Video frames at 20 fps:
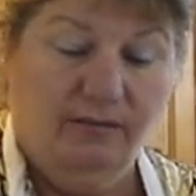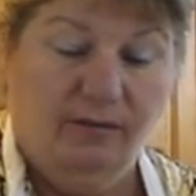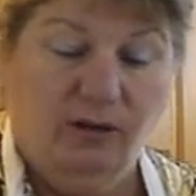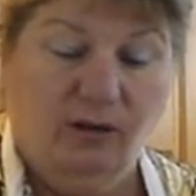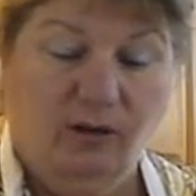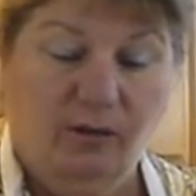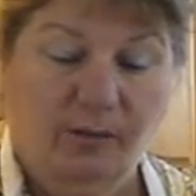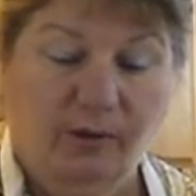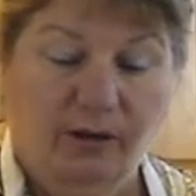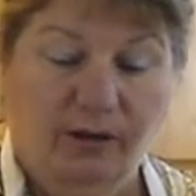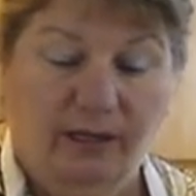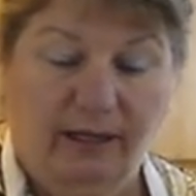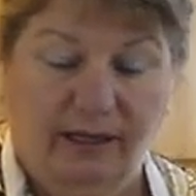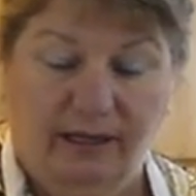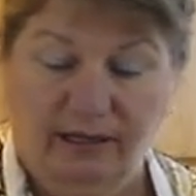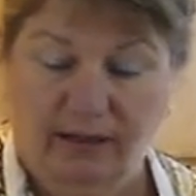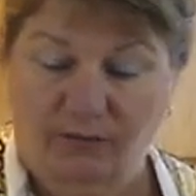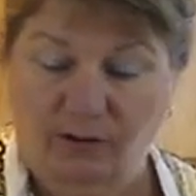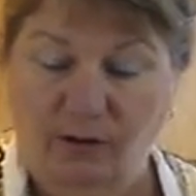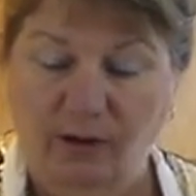I'm going to put it
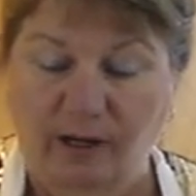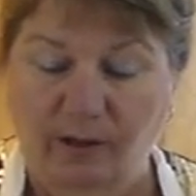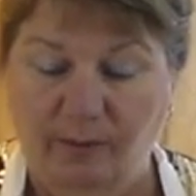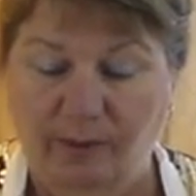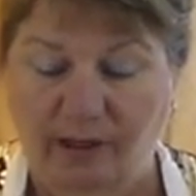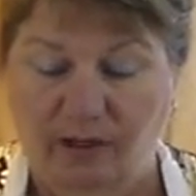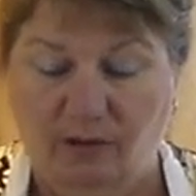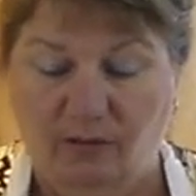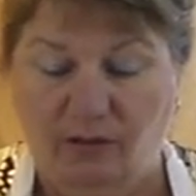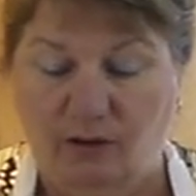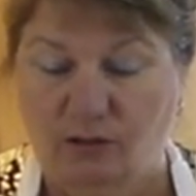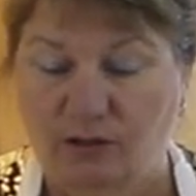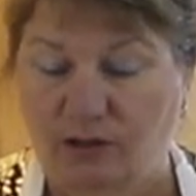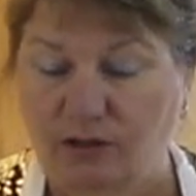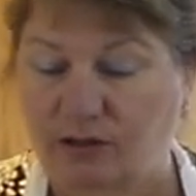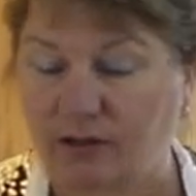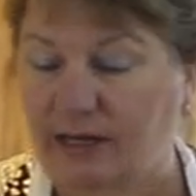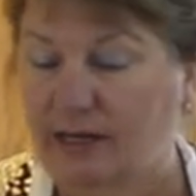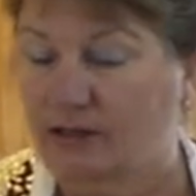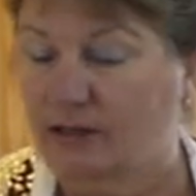in. If you've got a bigger
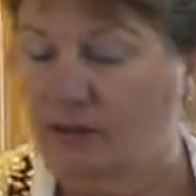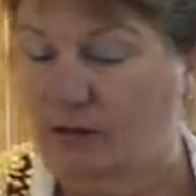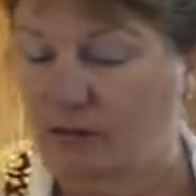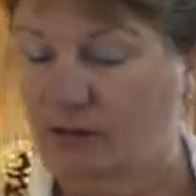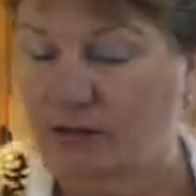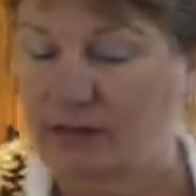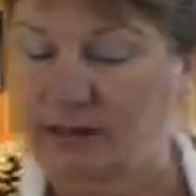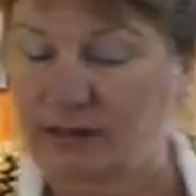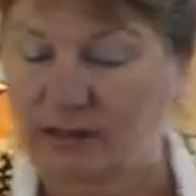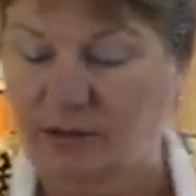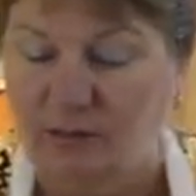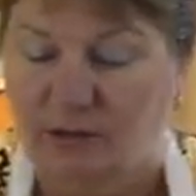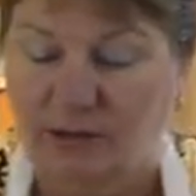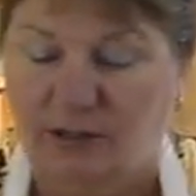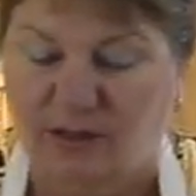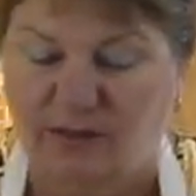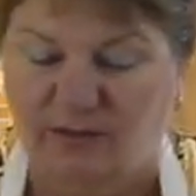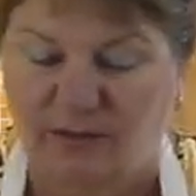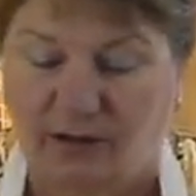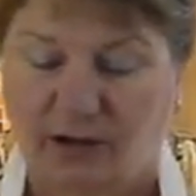roaster, that's good. This
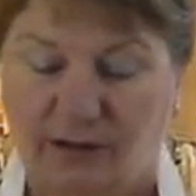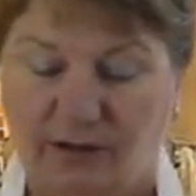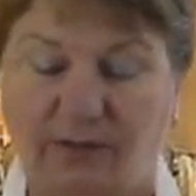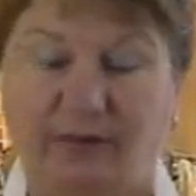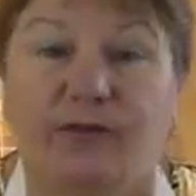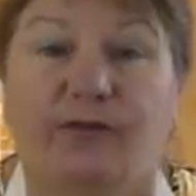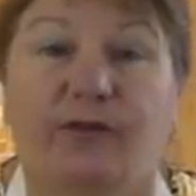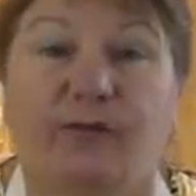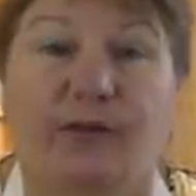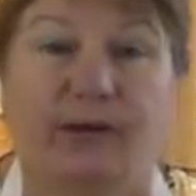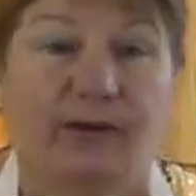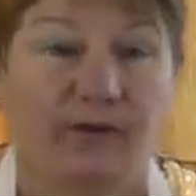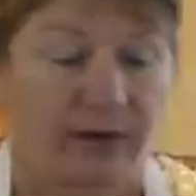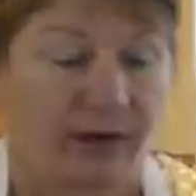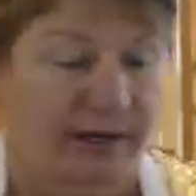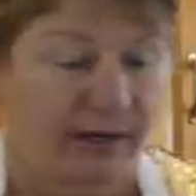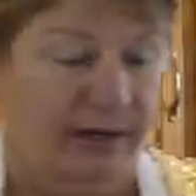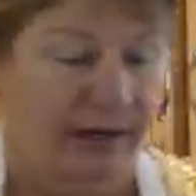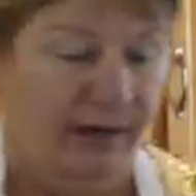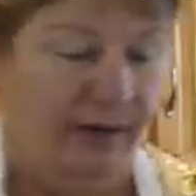one is fine for me
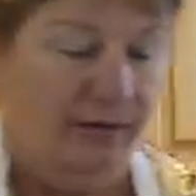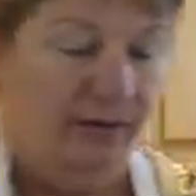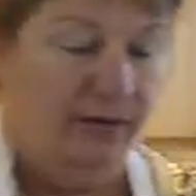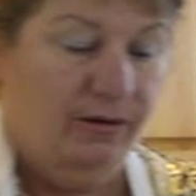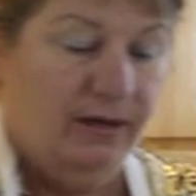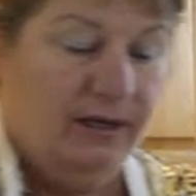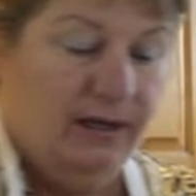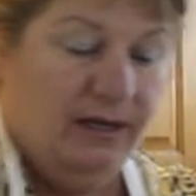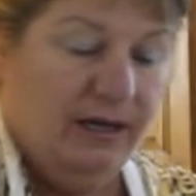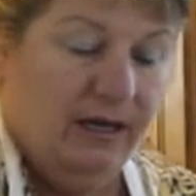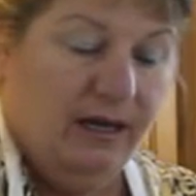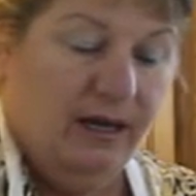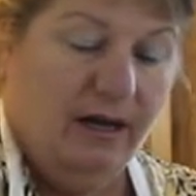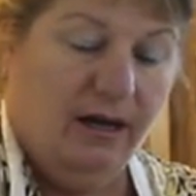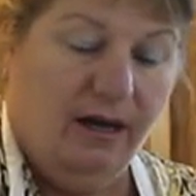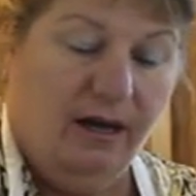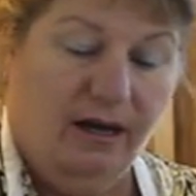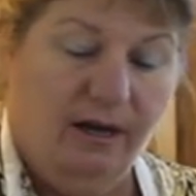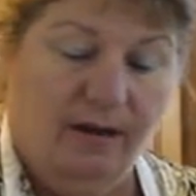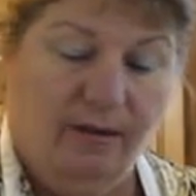right now
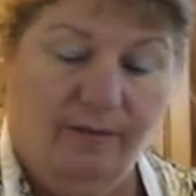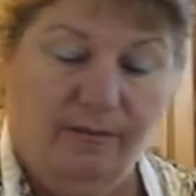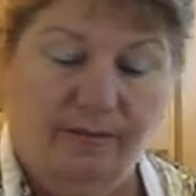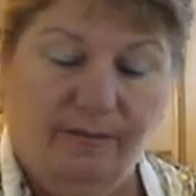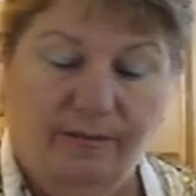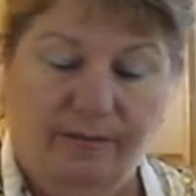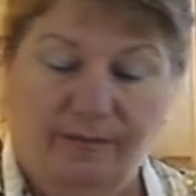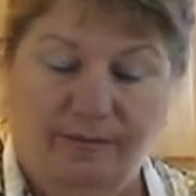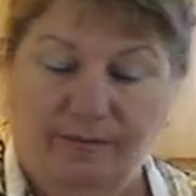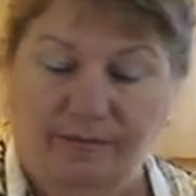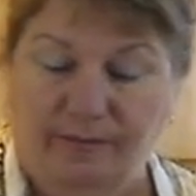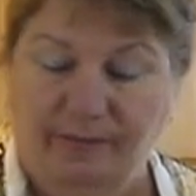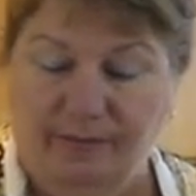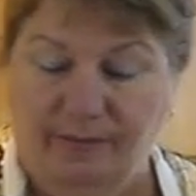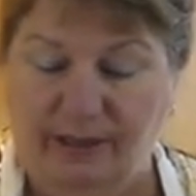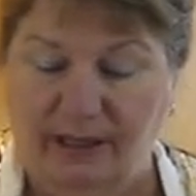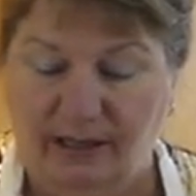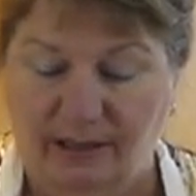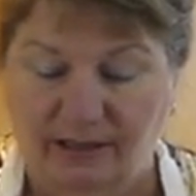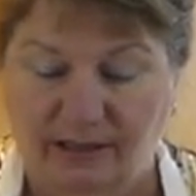um,
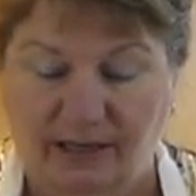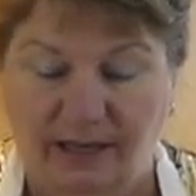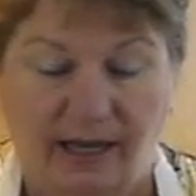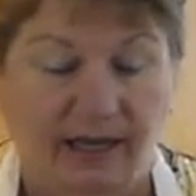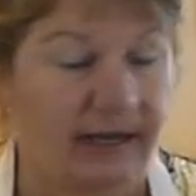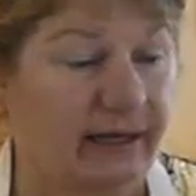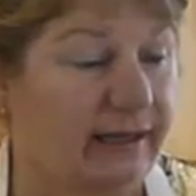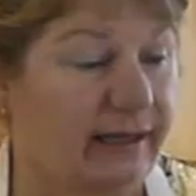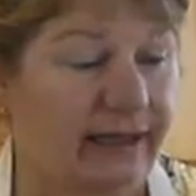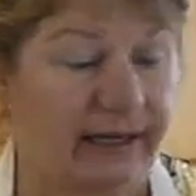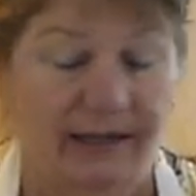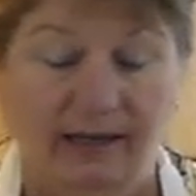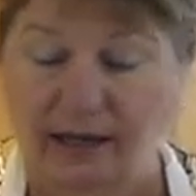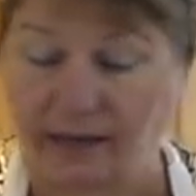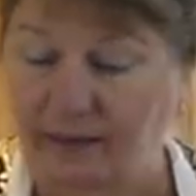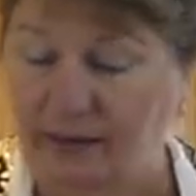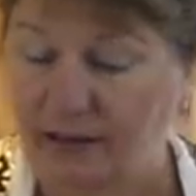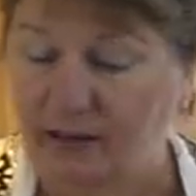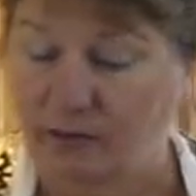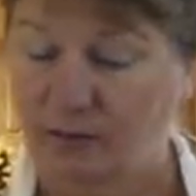because I got a lid
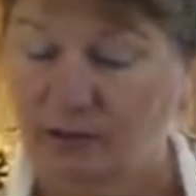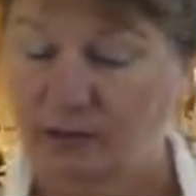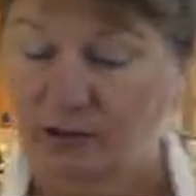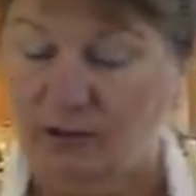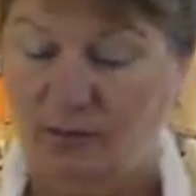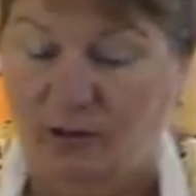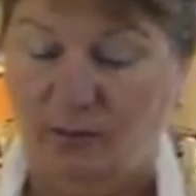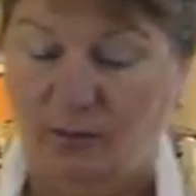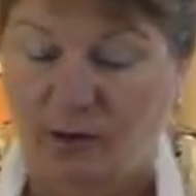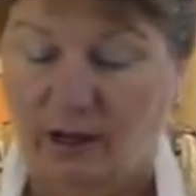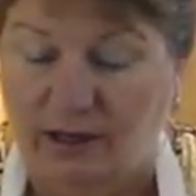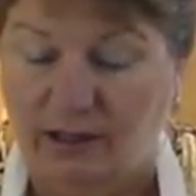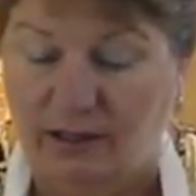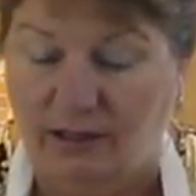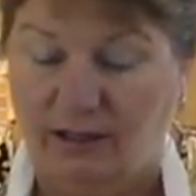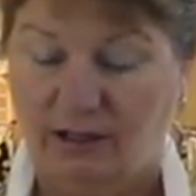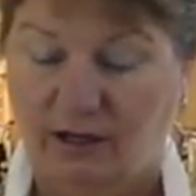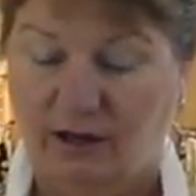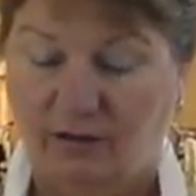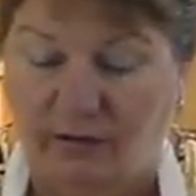on this one, so I
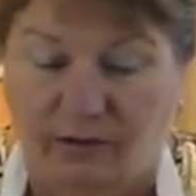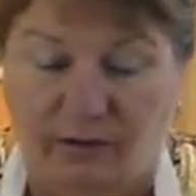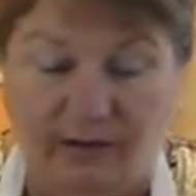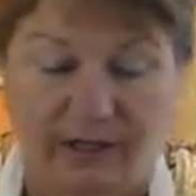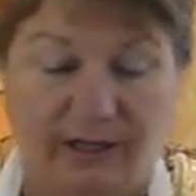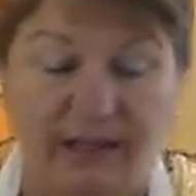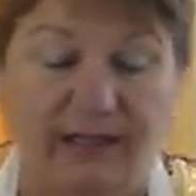wanted to cover it.